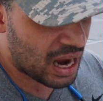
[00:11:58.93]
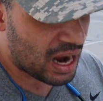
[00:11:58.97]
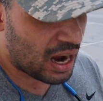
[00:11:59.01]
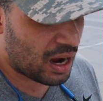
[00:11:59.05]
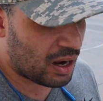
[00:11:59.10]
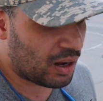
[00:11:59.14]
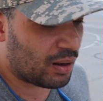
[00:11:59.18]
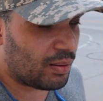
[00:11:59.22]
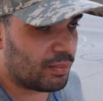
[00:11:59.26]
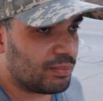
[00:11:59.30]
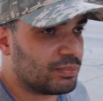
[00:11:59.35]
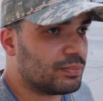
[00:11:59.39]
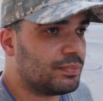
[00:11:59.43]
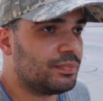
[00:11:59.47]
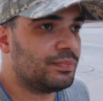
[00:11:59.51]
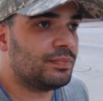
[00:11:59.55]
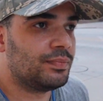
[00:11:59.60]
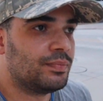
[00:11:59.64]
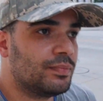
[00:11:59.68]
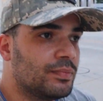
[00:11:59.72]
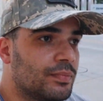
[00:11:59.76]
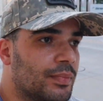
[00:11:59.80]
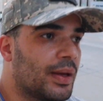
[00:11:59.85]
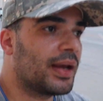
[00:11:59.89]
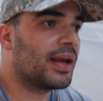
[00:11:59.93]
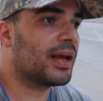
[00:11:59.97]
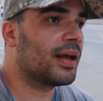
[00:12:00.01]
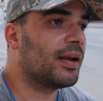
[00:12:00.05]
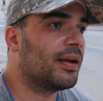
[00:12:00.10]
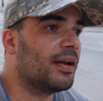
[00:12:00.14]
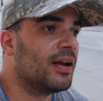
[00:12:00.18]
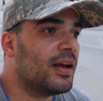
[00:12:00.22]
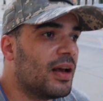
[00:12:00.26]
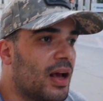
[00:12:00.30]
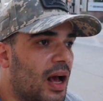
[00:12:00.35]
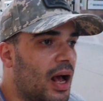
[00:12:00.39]

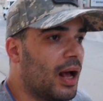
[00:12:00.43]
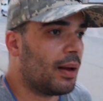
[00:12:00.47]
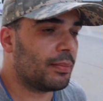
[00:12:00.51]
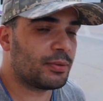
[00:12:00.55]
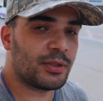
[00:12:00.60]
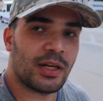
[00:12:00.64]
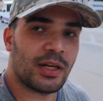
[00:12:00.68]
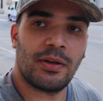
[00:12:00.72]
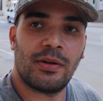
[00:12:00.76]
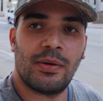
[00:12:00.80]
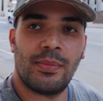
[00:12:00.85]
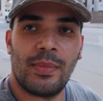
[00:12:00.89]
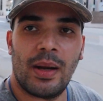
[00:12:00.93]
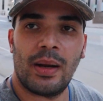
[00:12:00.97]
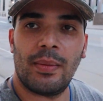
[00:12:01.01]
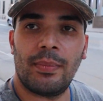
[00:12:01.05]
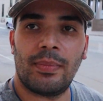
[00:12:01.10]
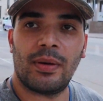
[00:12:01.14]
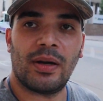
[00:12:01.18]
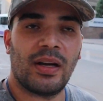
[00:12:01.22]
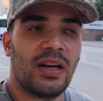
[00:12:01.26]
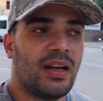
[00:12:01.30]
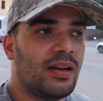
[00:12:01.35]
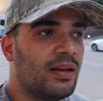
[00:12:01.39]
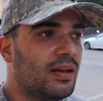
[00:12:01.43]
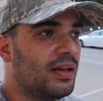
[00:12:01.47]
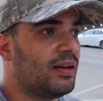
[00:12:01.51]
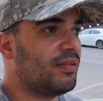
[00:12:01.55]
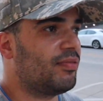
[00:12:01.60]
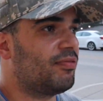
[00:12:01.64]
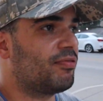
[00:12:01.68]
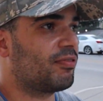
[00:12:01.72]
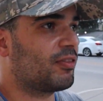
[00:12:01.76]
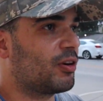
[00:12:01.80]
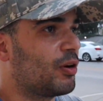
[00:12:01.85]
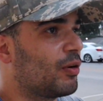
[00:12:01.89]
Man, I'm to remember
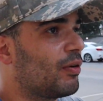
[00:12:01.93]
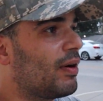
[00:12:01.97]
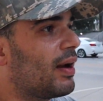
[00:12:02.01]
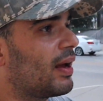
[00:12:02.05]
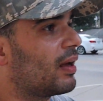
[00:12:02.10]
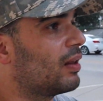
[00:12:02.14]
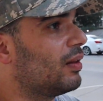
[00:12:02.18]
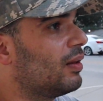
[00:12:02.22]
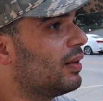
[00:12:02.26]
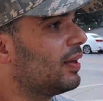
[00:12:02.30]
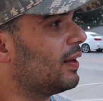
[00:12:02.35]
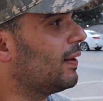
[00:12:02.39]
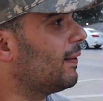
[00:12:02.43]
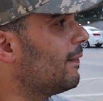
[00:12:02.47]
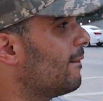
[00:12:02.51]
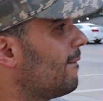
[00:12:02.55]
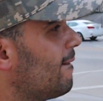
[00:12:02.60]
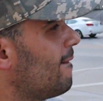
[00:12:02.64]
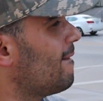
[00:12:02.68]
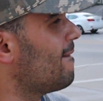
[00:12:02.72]
if correctly.